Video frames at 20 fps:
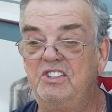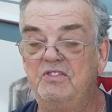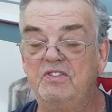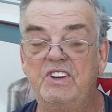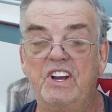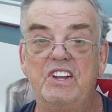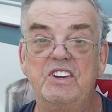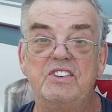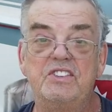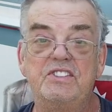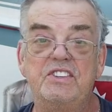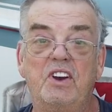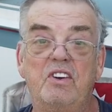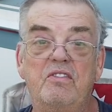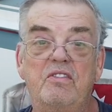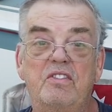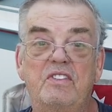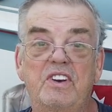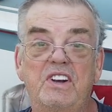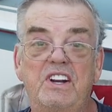You've got
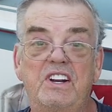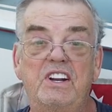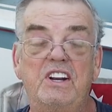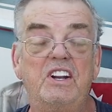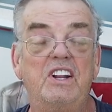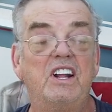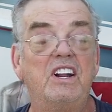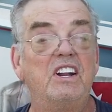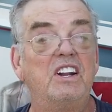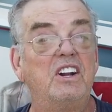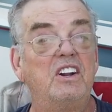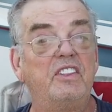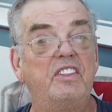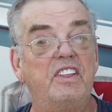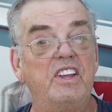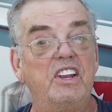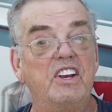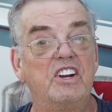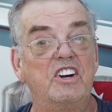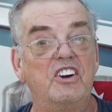yourself a little
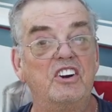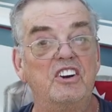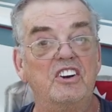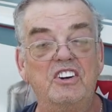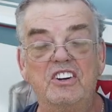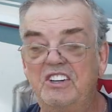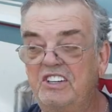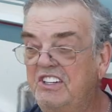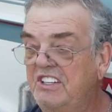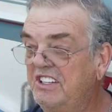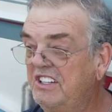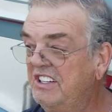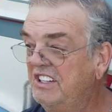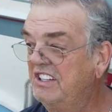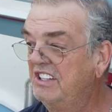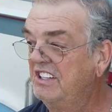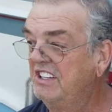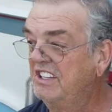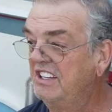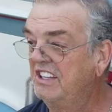theater
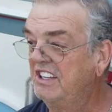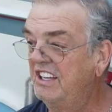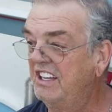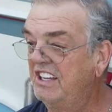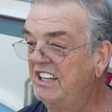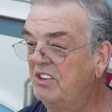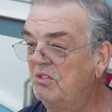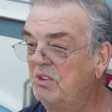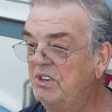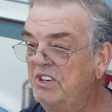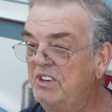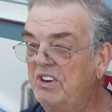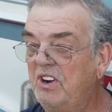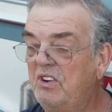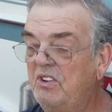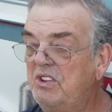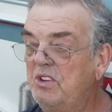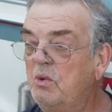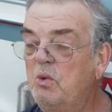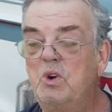when you're
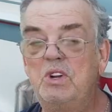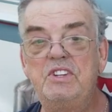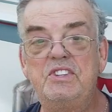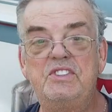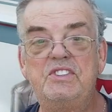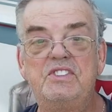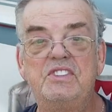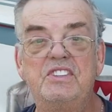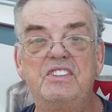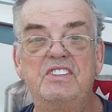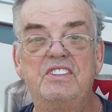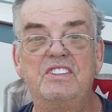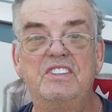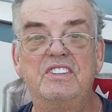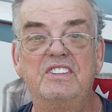out in the woods.